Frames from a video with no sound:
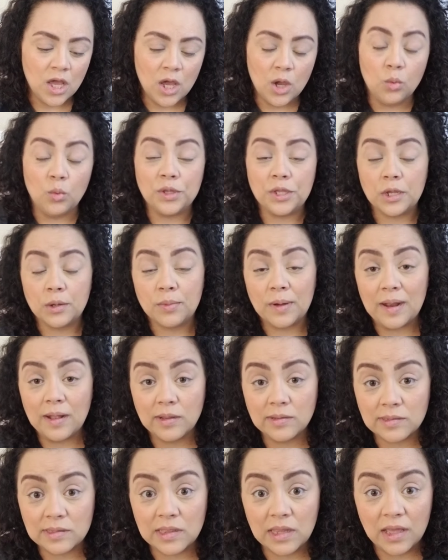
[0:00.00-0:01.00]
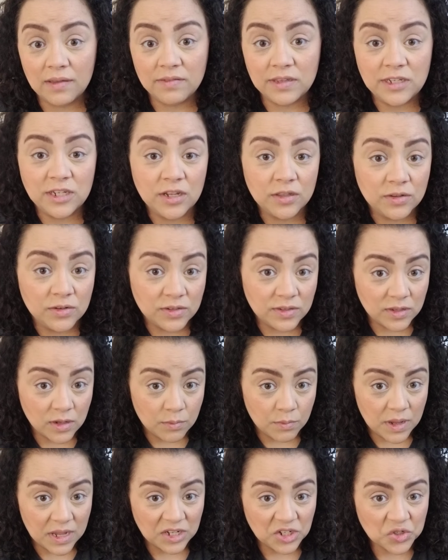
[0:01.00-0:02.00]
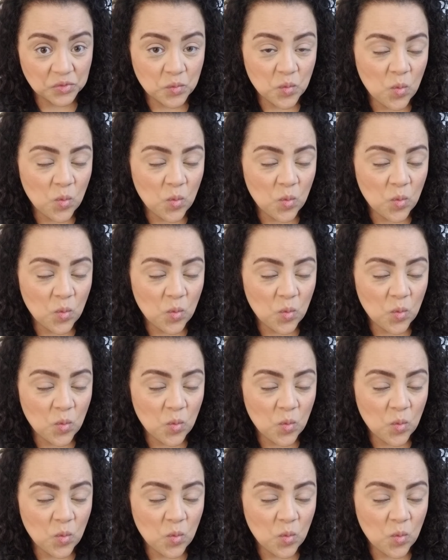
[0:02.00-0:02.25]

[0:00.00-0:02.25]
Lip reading: when your brows love each other so much